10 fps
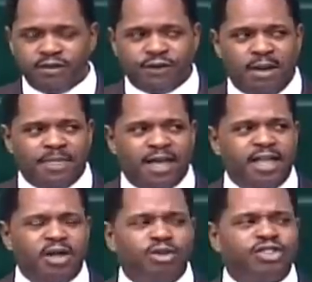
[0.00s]
From the
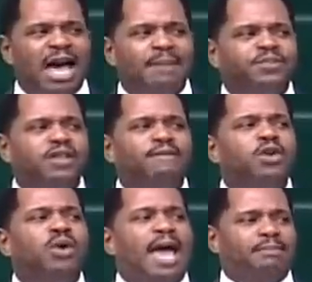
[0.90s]
hilltops of
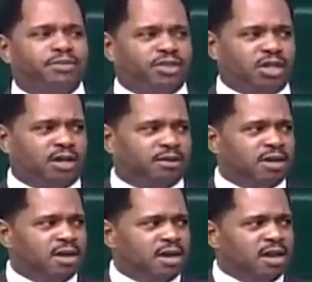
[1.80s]
New Hampshire,
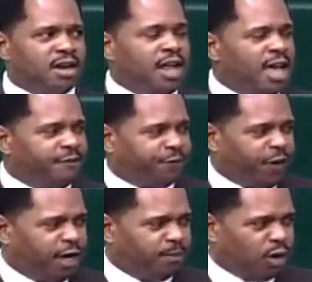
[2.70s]
let
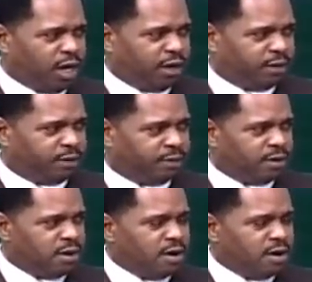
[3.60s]
freedom ring.